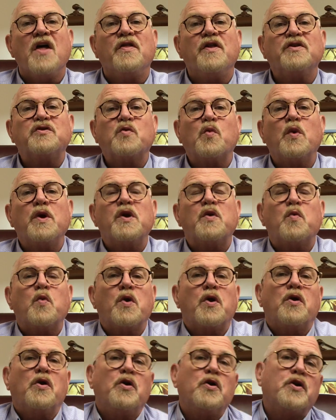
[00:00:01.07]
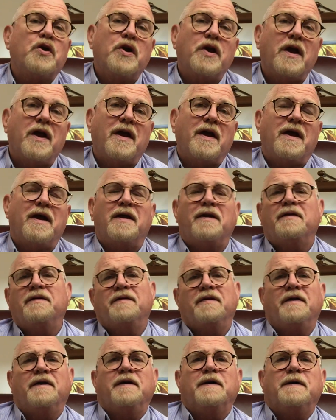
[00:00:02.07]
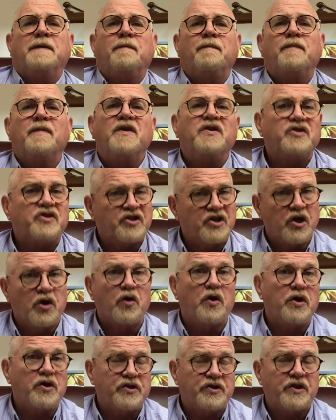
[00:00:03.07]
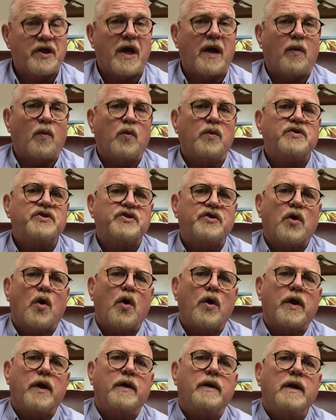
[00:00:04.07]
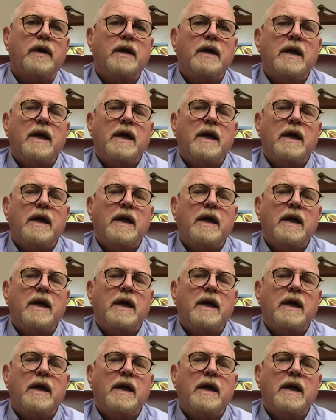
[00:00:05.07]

This week we're looking at this series that we started.